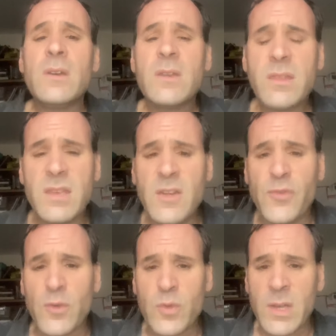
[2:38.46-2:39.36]

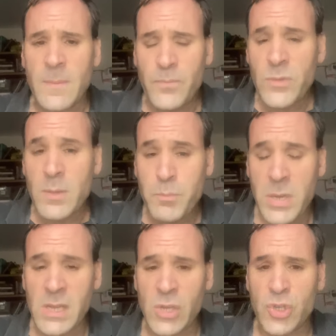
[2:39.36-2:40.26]
thievery,
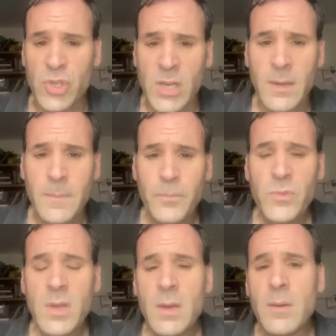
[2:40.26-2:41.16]
pillaging.
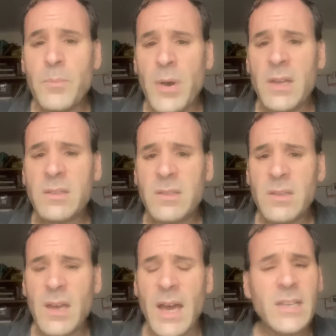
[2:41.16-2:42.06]
But
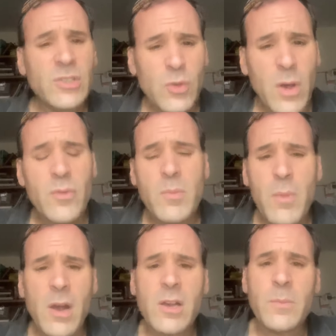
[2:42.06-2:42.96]
I saw a
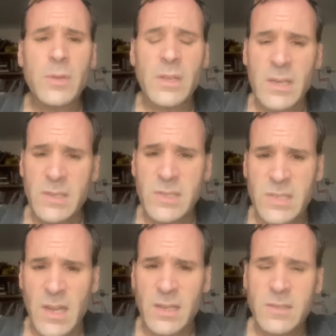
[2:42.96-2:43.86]
remarkable
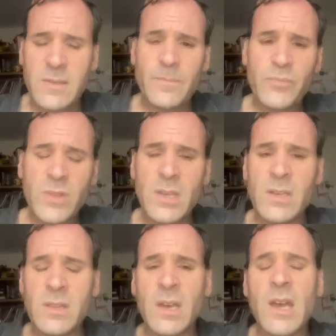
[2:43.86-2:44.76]
insight
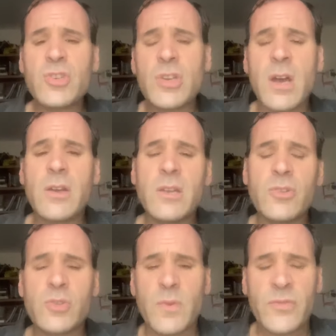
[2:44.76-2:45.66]
in the Rashar
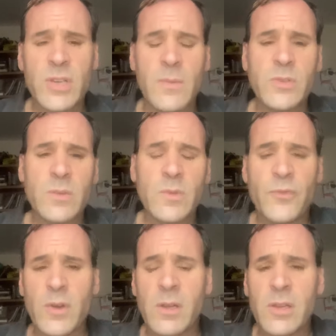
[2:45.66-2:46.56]
Hirsch, Rav Shamshon
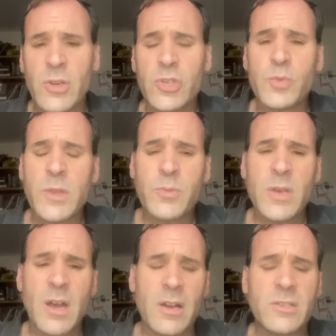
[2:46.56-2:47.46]
Raphael Hirsch, with
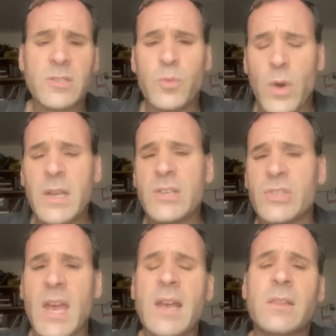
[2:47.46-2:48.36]
regards to what
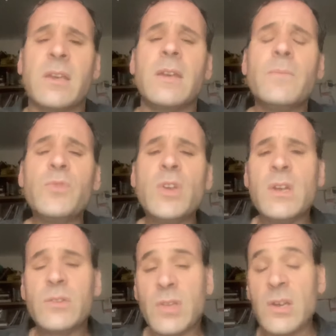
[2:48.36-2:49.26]
exactly
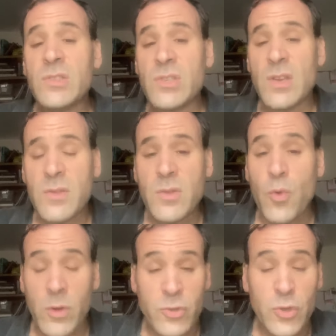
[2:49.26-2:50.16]
does
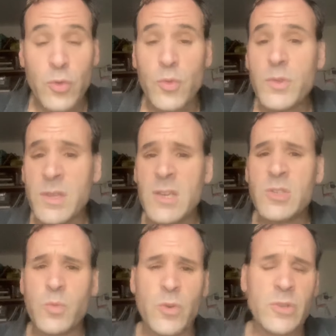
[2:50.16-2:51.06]
or do
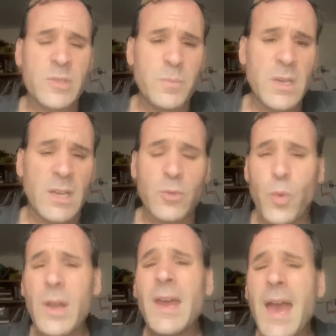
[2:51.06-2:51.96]
these words mean?
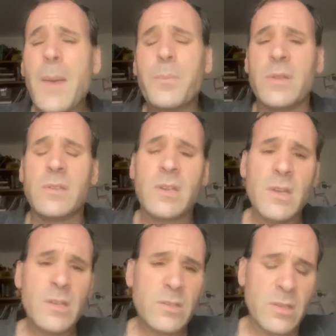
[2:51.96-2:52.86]
What happened
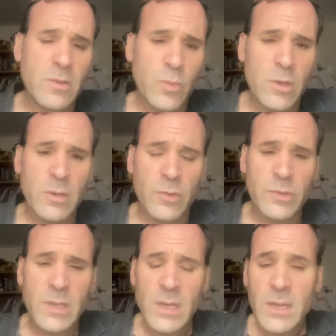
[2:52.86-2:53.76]
to the
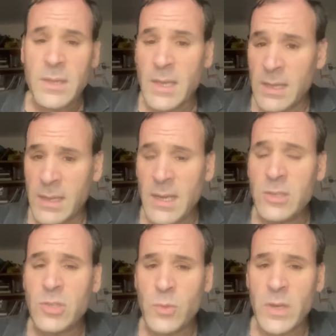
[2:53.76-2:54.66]
world that
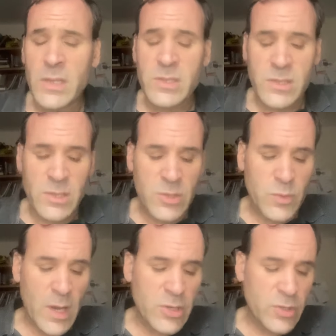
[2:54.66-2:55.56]
led to its
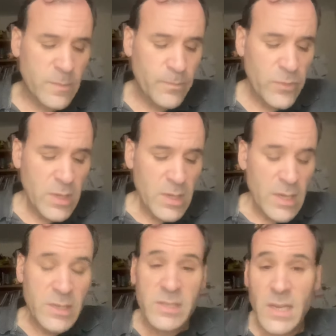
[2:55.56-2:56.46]
destruction?
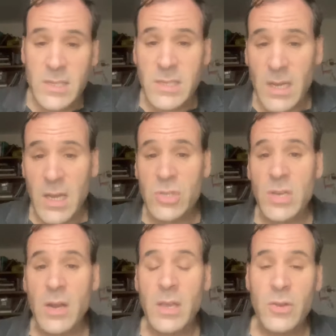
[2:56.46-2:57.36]
And says the
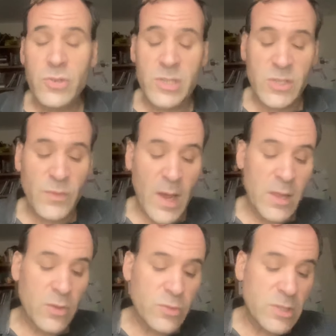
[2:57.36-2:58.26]
Rashar Hirsch as
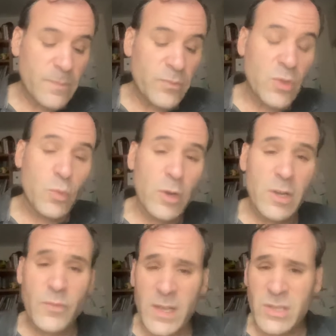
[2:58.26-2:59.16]
follows: the
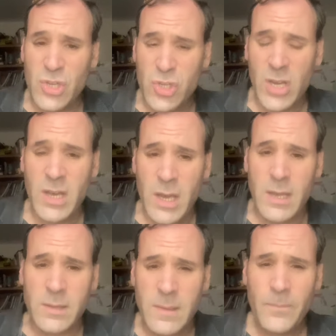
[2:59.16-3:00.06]
word
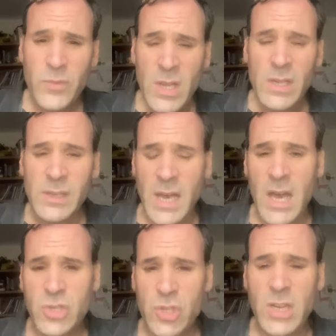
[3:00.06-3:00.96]
vatishachet,
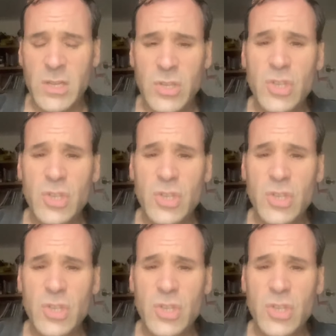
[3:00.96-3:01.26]
lehashchit,